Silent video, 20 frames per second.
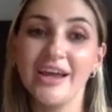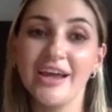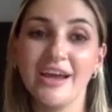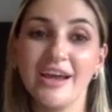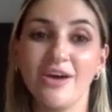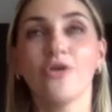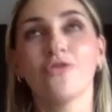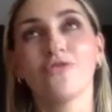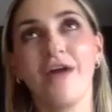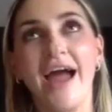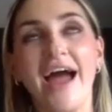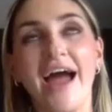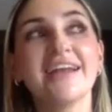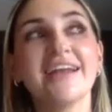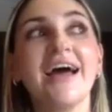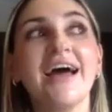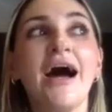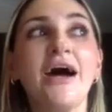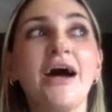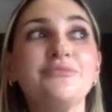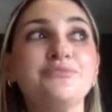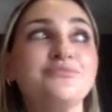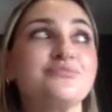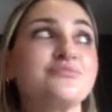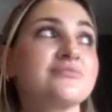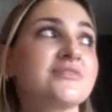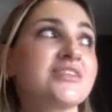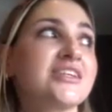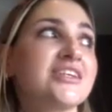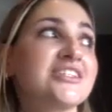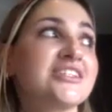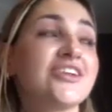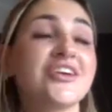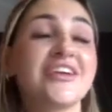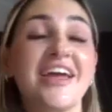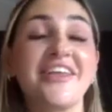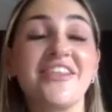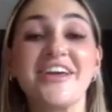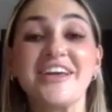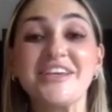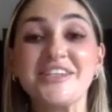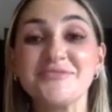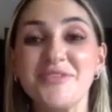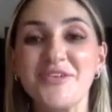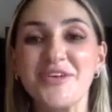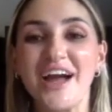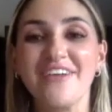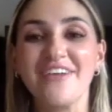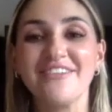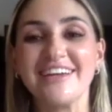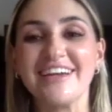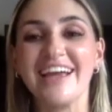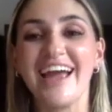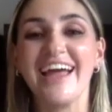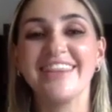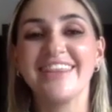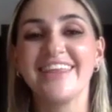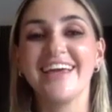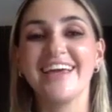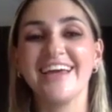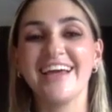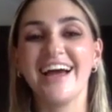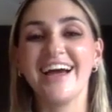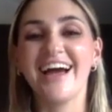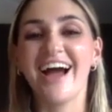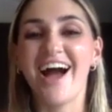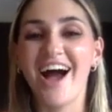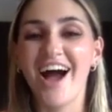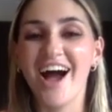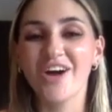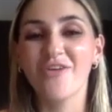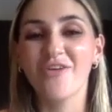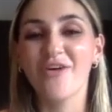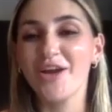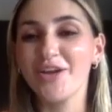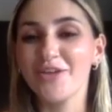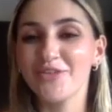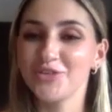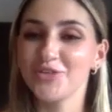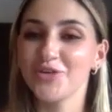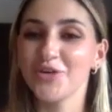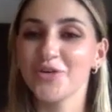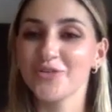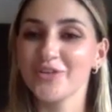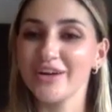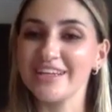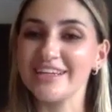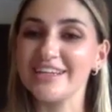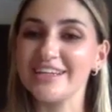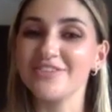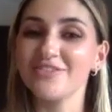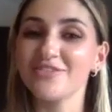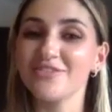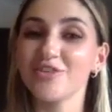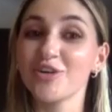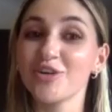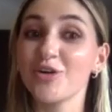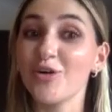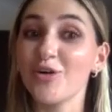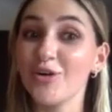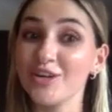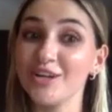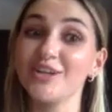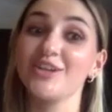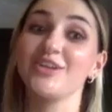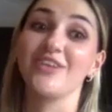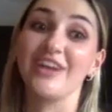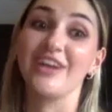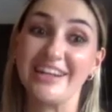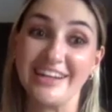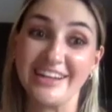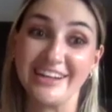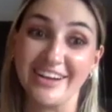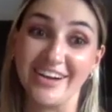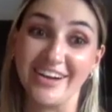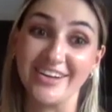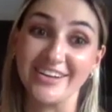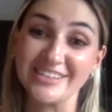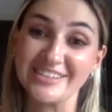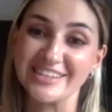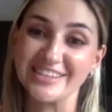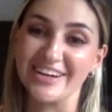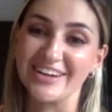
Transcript: or route. So yeah, there is more coming, and there are quite a few already recorded and ready to go. So